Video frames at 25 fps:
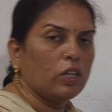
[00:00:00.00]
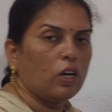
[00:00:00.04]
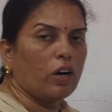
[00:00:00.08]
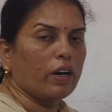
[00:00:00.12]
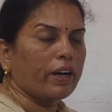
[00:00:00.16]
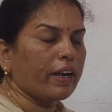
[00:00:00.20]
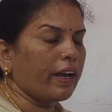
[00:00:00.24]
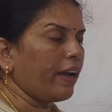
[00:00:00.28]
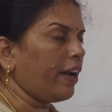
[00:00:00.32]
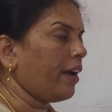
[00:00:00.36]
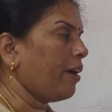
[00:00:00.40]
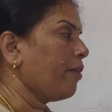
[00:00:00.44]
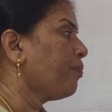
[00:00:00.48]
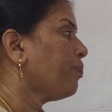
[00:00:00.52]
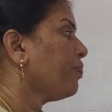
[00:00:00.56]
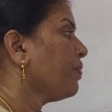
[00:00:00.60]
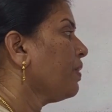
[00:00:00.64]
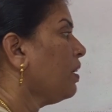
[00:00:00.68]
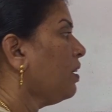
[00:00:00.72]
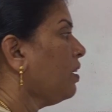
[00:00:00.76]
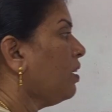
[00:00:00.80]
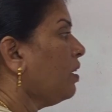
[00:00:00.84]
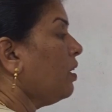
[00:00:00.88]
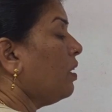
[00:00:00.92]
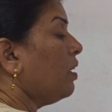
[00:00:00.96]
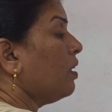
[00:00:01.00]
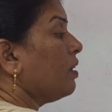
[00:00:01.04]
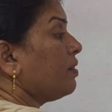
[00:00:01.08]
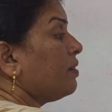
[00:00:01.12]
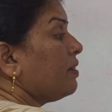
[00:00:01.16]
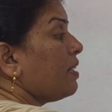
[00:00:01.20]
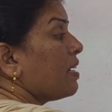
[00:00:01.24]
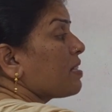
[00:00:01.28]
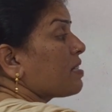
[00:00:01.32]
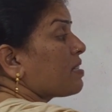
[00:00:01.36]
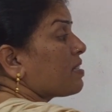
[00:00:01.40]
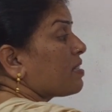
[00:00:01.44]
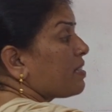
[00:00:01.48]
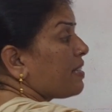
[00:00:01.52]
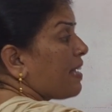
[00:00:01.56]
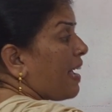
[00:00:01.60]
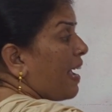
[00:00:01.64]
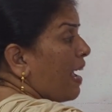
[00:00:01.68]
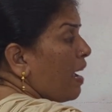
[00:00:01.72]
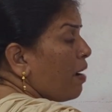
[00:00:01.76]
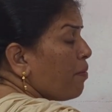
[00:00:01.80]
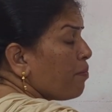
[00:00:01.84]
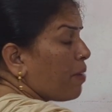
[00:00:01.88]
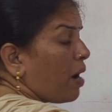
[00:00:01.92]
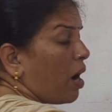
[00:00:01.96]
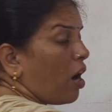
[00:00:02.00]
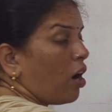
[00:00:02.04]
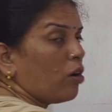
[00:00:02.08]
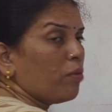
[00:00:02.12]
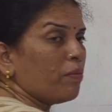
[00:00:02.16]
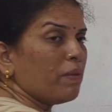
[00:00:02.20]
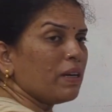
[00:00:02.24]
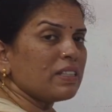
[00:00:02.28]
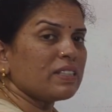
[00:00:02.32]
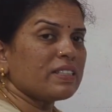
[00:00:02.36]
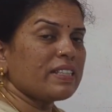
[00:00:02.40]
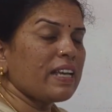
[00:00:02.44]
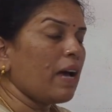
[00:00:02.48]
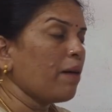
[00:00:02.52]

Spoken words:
Okay. The same how much